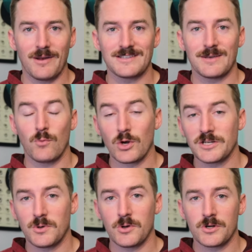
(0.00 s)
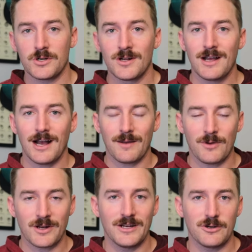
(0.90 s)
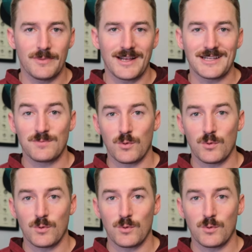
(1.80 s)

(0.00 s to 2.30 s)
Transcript: as a mortgage broker, I'm on here making